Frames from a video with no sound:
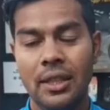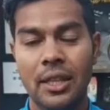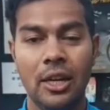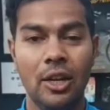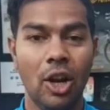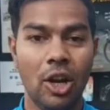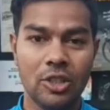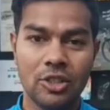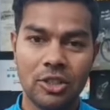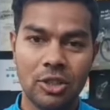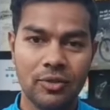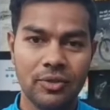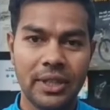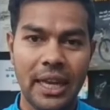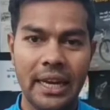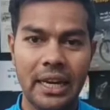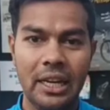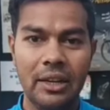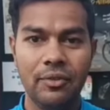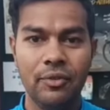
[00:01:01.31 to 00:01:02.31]
There are lots of
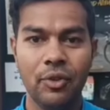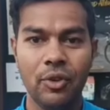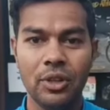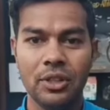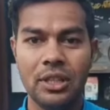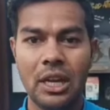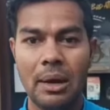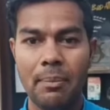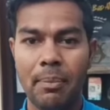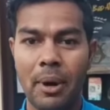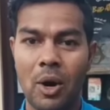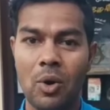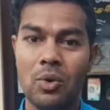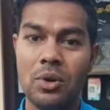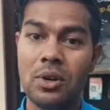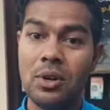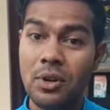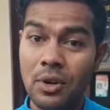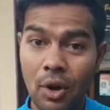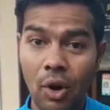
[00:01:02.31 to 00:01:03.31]
cycling sports
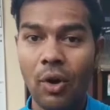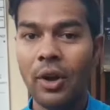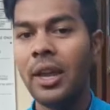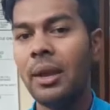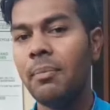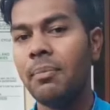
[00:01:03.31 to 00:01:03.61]
about no